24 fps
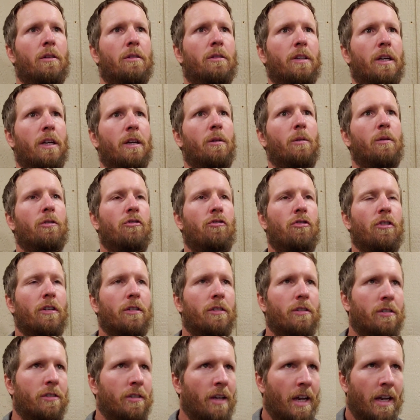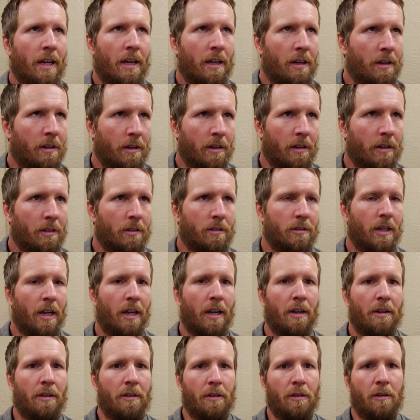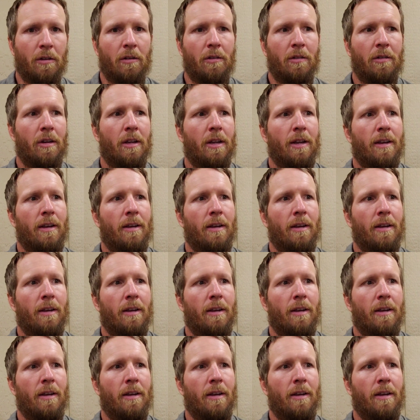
say it was just sand on a sand dune,